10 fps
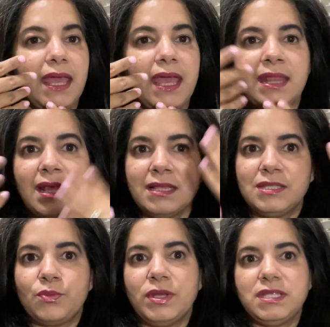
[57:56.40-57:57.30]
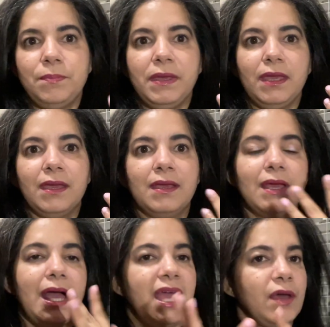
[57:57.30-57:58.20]
and then this one is a B.
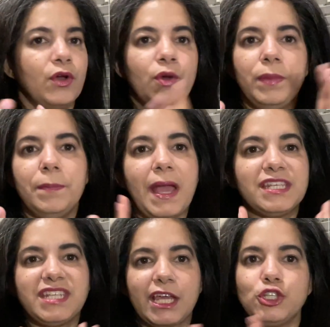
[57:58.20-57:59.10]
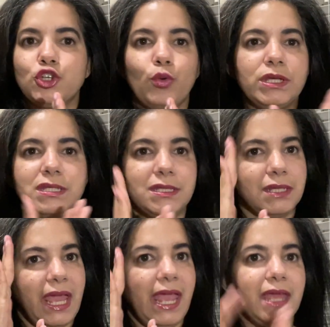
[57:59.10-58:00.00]
It could be my second choice,
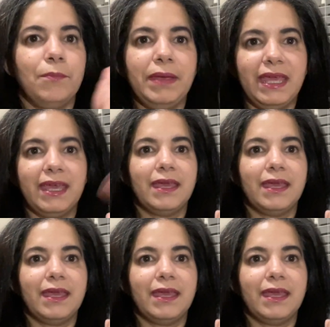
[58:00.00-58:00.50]
A and B.